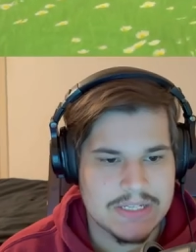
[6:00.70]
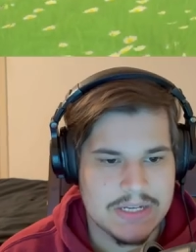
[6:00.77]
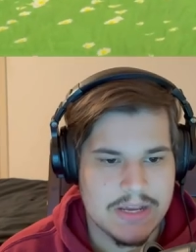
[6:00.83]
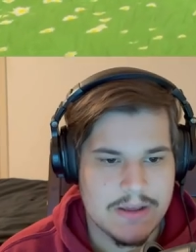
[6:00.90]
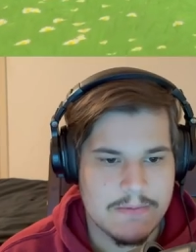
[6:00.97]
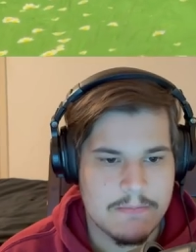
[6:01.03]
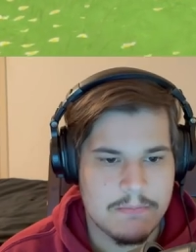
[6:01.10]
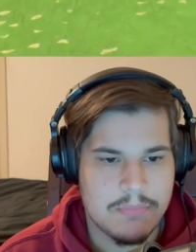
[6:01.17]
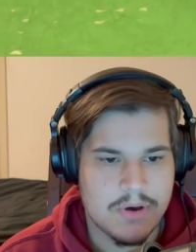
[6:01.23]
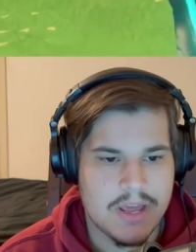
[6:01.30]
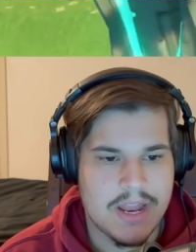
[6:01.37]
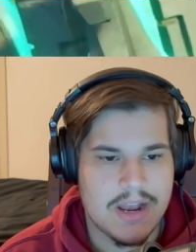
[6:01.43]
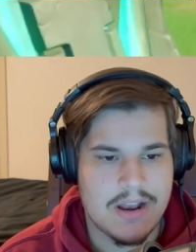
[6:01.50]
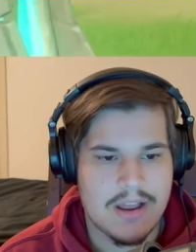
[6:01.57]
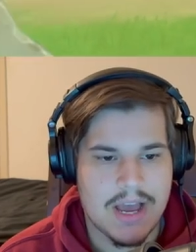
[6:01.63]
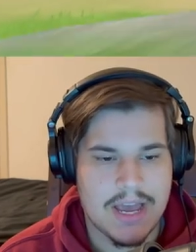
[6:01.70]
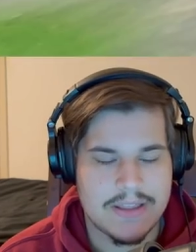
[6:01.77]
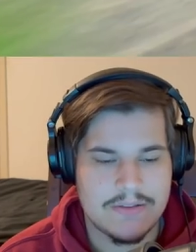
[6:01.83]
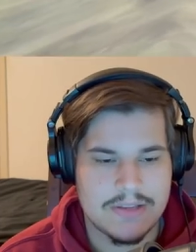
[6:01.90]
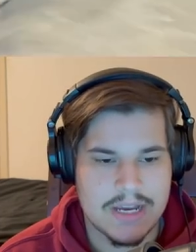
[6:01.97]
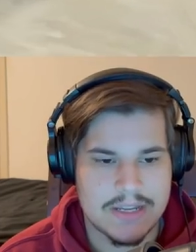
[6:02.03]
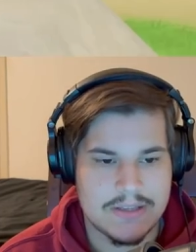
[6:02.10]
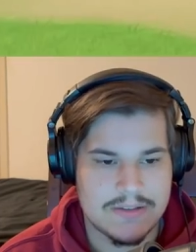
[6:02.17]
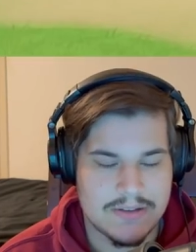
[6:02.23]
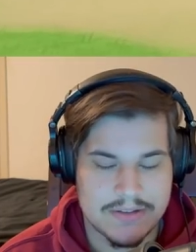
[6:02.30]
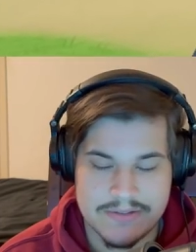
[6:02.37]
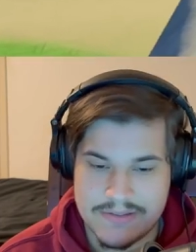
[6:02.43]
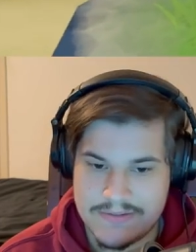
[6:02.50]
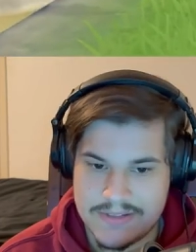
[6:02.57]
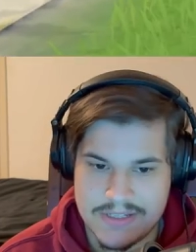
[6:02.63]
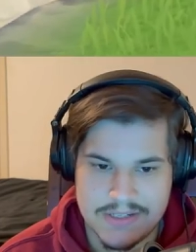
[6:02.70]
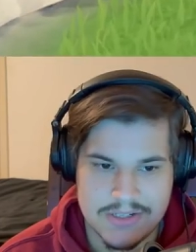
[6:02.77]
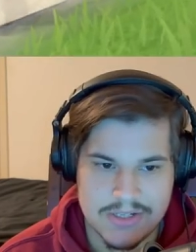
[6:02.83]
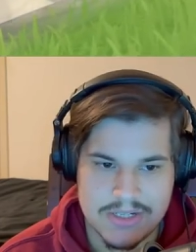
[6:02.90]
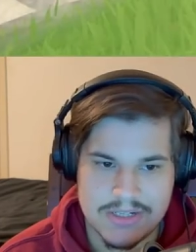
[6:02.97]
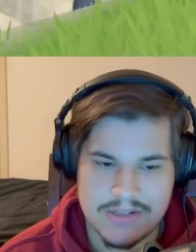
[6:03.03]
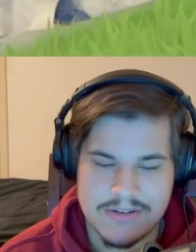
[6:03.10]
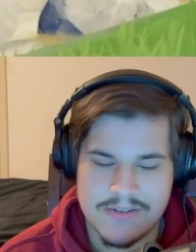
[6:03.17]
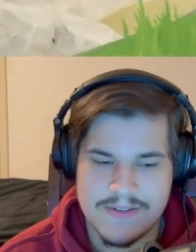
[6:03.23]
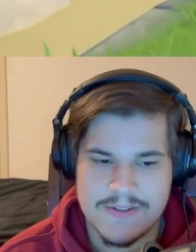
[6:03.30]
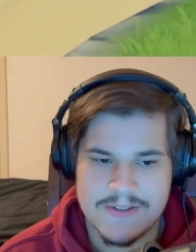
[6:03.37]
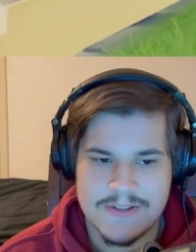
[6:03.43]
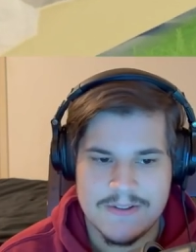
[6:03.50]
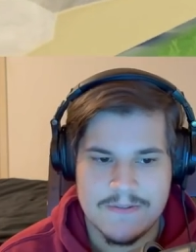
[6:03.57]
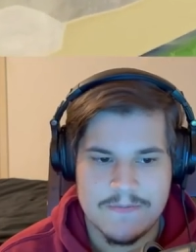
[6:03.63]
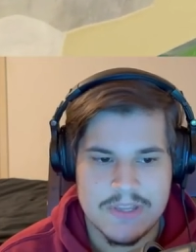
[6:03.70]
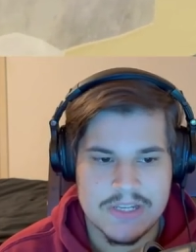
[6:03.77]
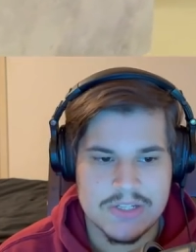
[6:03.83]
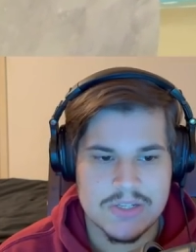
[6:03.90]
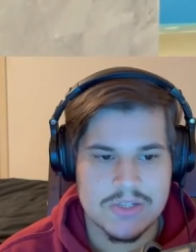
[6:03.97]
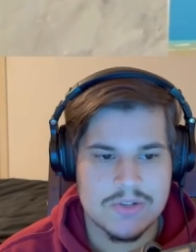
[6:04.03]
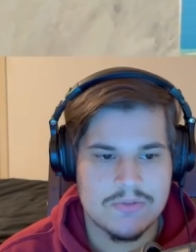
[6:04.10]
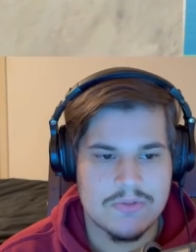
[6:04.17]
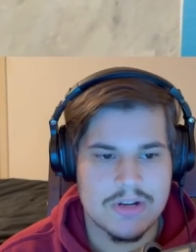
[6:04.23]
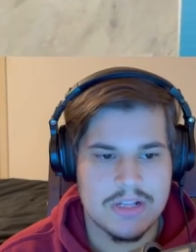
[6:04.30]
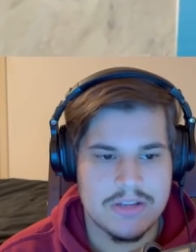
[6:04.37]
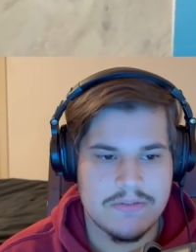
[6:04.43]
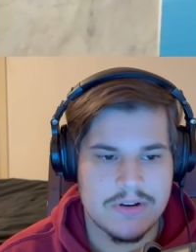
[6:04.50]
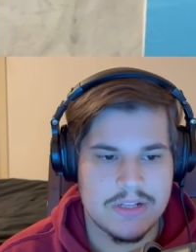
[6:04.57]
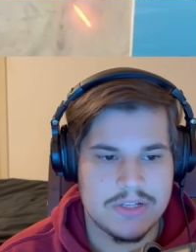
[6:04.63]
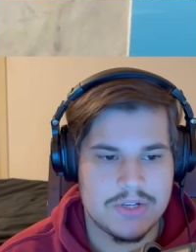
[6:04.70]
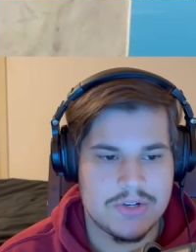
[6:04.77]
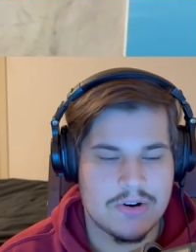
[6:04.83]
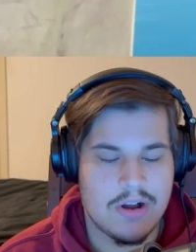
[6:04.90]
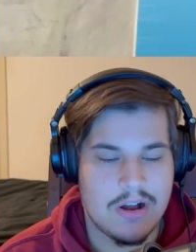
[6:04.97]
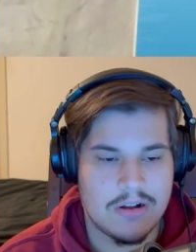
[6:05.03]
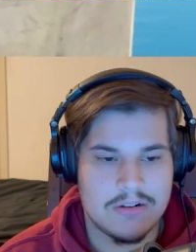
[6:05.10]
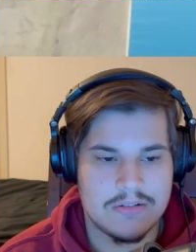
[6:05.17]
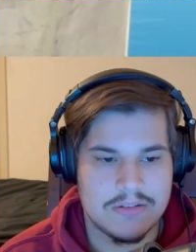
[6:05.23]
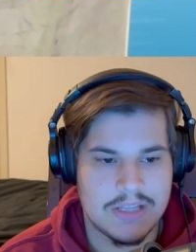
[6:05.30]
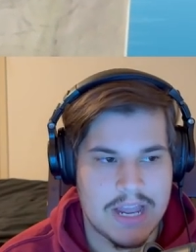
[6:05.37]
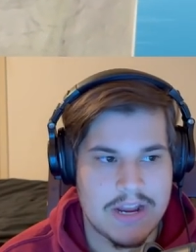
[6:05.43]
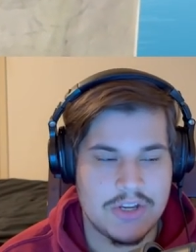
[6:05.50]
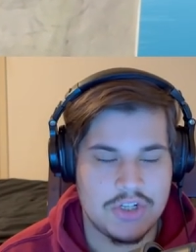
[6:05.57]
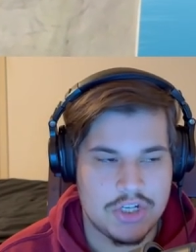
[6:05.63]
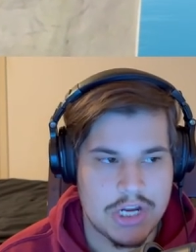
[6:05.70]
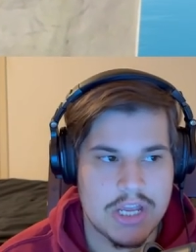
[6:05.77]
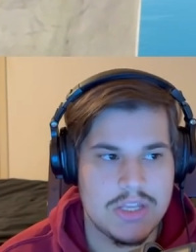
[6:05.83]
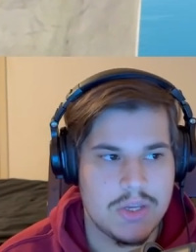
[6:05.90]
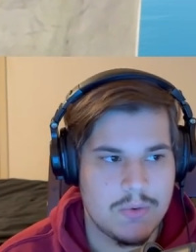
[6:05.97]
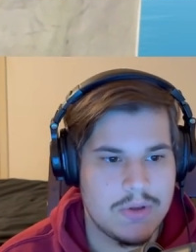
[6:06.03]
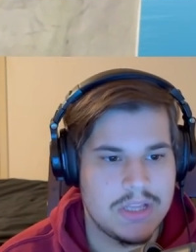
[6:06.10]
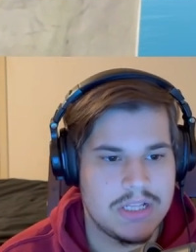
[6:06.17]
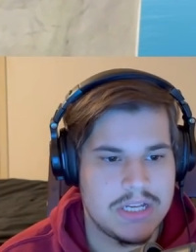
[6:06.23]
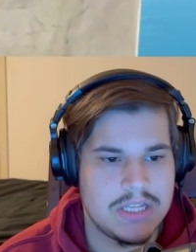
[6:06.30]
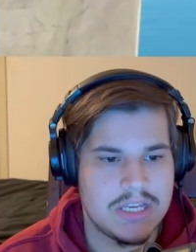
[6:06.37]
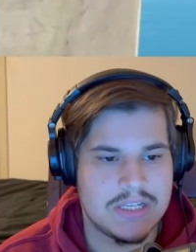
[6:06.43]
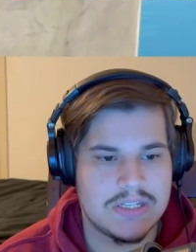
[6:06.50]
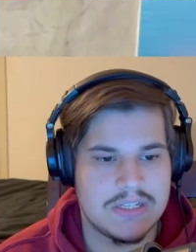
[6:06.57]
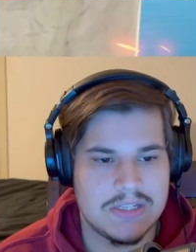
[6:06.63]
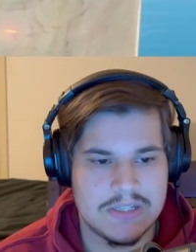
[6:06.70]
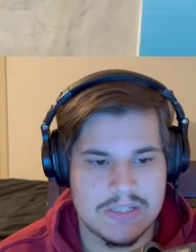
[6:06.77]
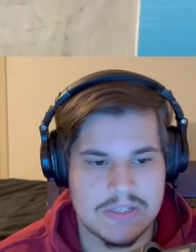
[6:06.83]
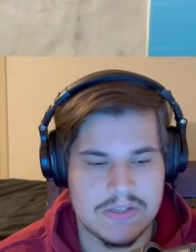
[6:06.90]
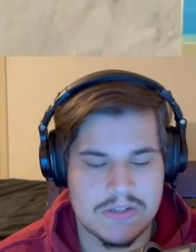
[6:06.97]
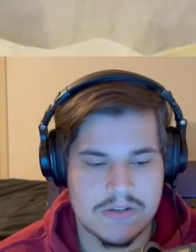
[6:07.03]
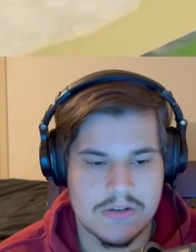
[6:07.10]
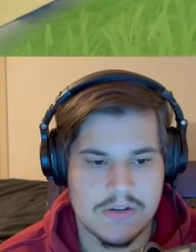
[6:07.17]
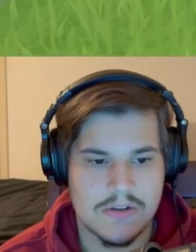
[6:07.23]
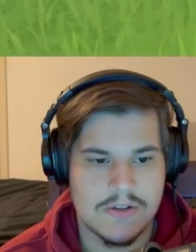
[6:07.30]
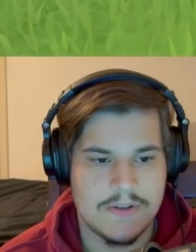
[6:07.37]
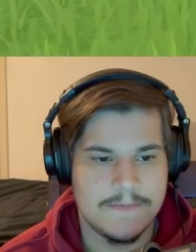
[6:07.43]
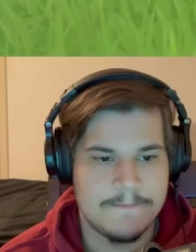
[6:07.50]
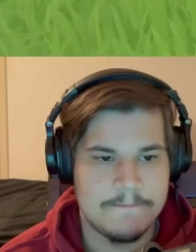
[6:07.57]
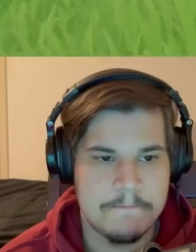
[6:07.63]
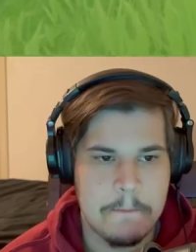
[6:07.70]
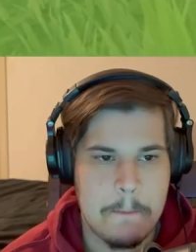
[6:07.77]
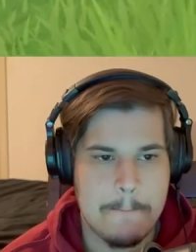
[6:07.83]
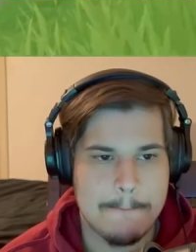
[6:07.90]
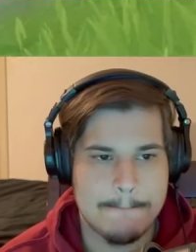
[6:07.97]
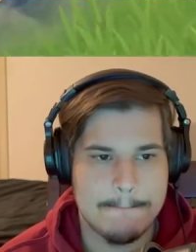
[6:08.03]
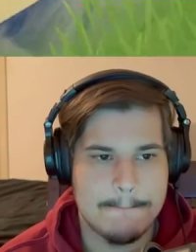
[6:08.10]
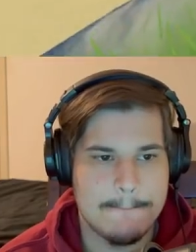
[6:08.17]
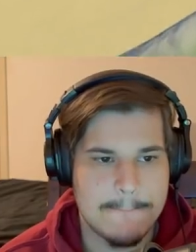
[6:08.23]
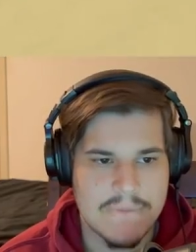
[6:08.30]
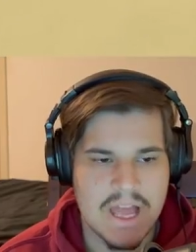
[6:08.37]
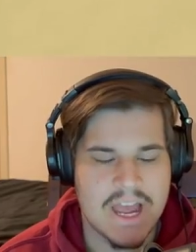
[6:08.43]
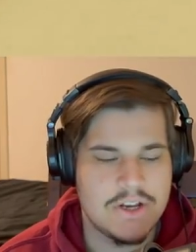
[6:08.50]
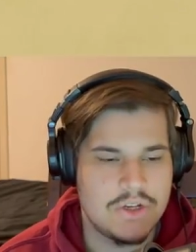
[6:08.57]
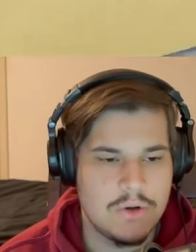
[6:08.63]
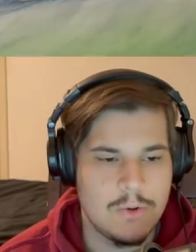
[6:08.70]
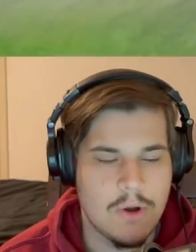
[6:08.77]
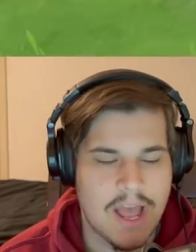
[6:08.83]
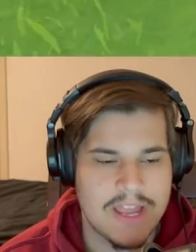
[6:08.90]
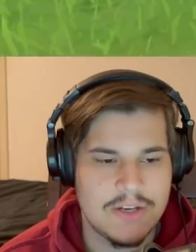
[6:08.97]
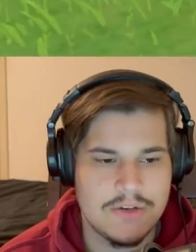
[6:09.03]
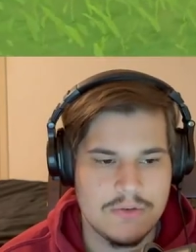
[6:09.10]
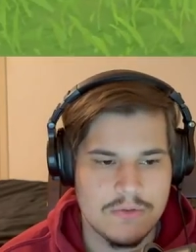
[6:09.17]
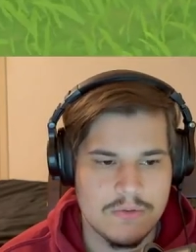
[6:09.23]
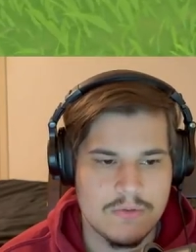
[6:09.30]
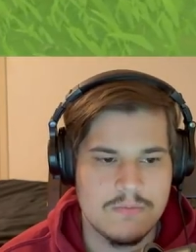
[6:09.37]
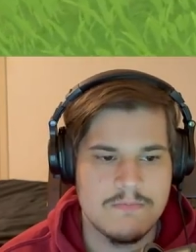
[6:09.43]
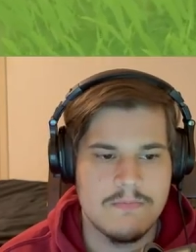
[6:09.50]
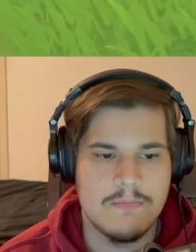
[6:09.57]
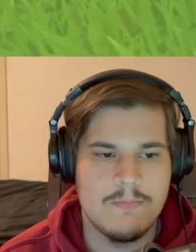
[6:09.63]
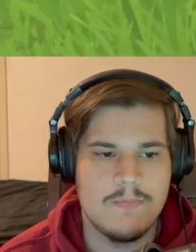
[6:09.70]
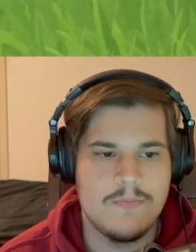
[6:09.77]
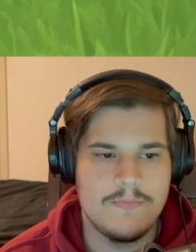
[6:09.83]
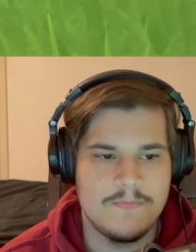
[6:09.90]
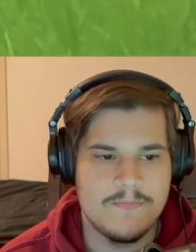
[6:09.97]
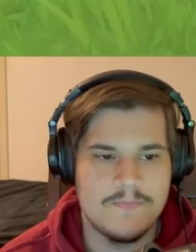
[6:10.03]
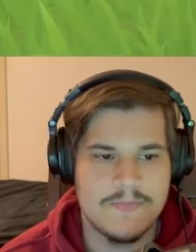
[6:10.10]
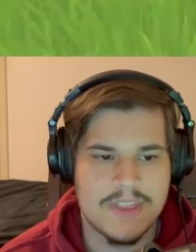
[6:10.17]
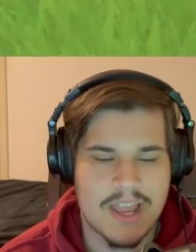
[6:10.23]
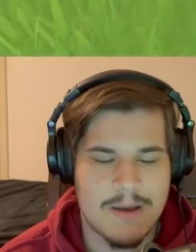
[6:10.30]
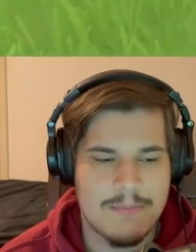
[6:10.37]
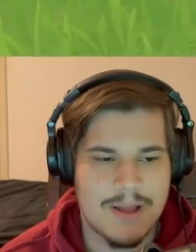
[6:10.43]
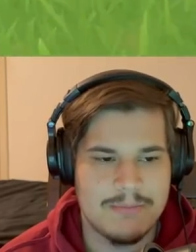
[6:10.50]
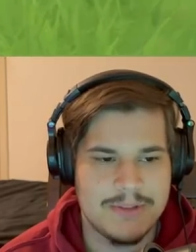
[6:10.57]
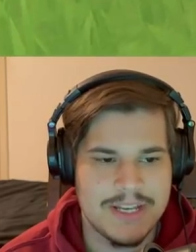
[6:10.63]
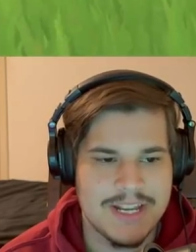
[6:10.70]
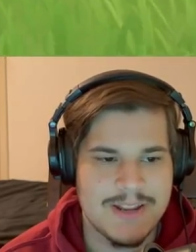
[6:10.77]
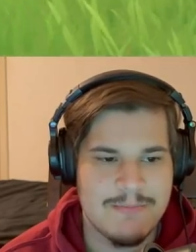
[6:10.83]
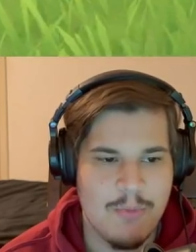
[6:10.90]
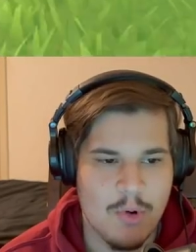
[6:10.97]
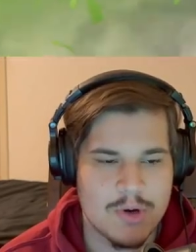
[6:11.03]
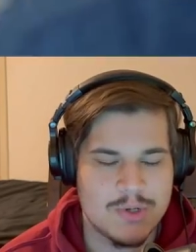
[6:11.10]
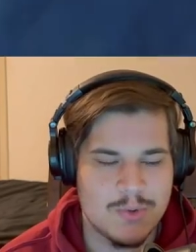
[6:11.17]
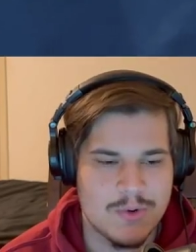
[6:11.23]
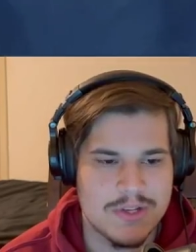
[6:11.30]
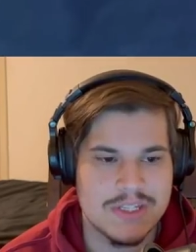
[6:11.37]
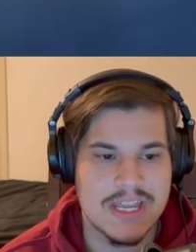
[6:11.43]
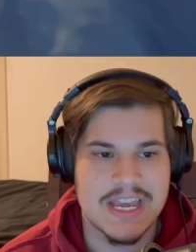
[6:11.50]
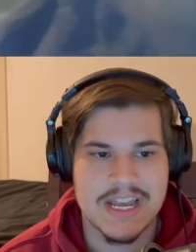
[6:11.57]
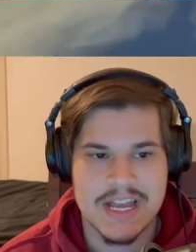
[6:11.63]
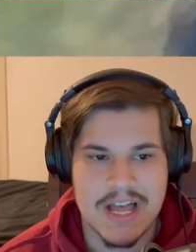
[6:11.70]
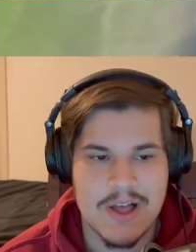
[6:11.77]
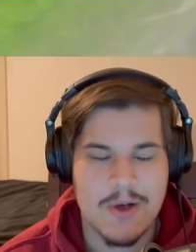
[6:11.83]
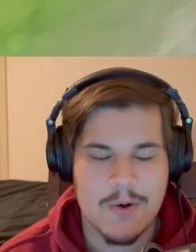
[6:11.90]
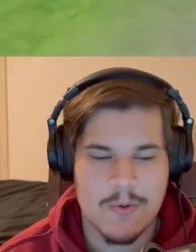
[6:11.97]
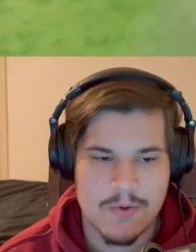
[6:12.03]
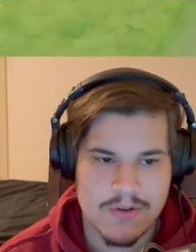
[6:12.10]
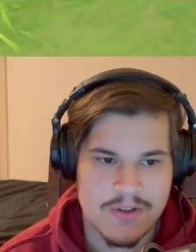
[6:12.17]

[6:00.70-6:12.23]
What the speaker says: it, but this is really, really strong. Like, genuinely, this is, I'm leaning more towards like, oh,